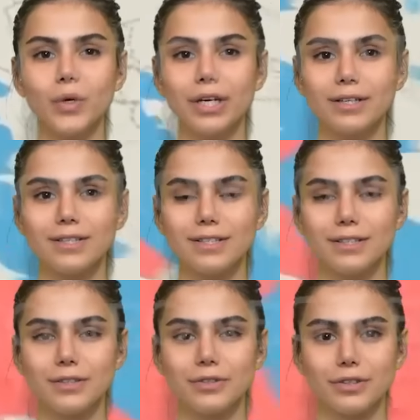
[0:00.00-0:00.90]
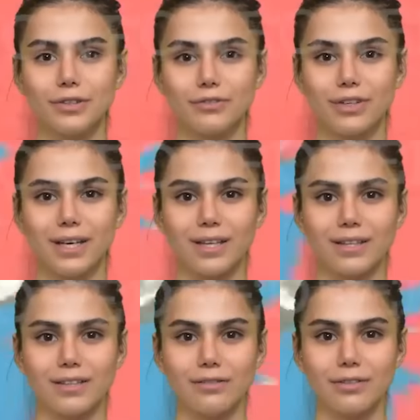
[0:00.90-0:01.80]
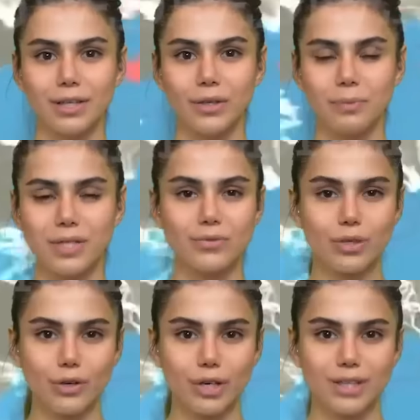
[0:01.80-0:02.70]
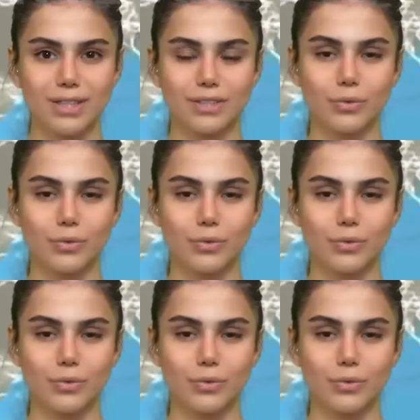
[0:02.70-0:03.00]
we continue to convey the developments regarding the